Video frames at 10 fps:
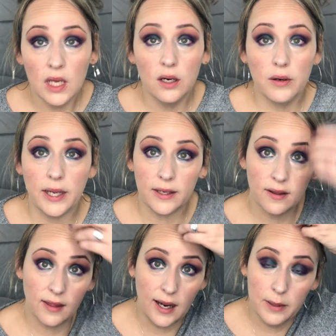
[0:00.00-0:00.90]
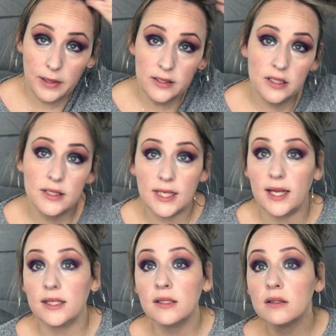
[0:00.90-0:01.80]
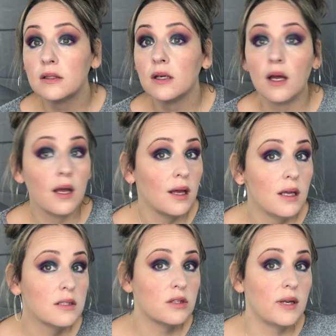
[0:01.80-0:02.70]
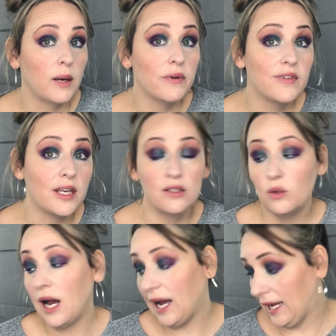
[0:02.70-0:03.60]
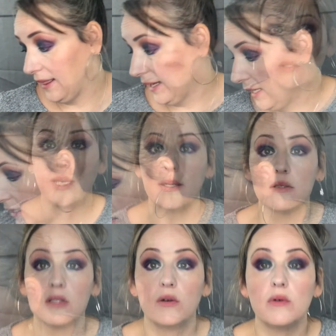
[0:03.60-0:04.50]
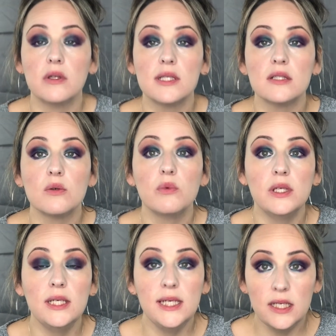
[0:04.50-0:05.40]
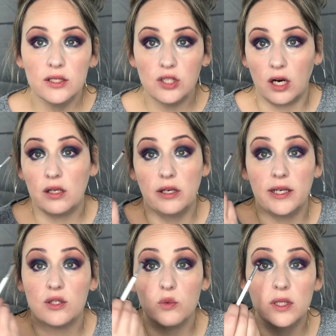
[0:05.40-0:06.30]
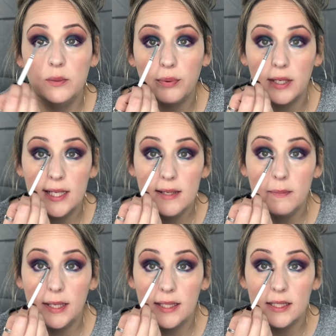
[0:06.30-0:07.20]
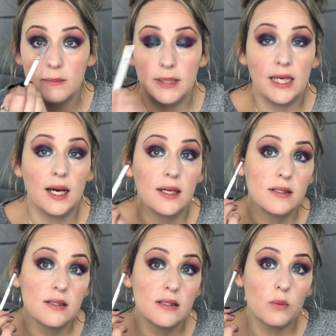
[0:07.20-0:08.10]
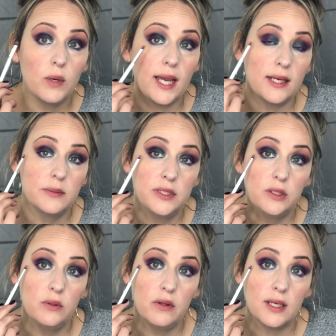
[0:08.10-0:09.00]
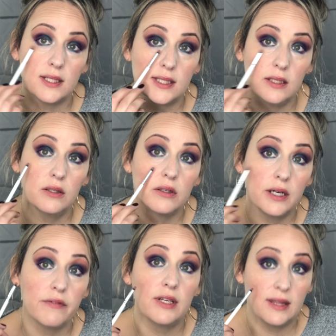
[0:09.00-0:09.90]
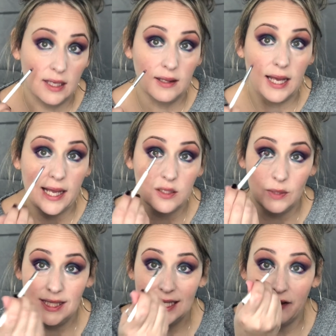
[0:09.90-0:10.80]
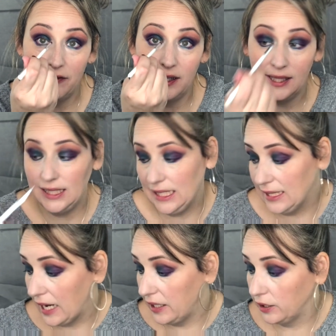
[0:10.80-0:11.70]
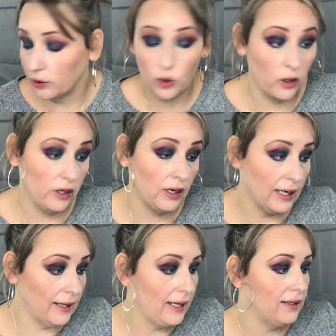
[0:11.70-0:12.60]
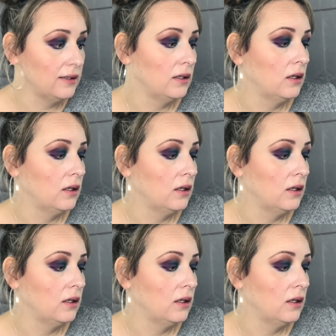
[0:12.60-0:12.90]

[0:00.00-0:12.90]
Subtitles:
Okay, the eyebrows are done. So now we've got to do highlight. So this is a really dark look. It's really pretty, but because we had to do the concealer and everything last, we definitely need that inner corner highlight.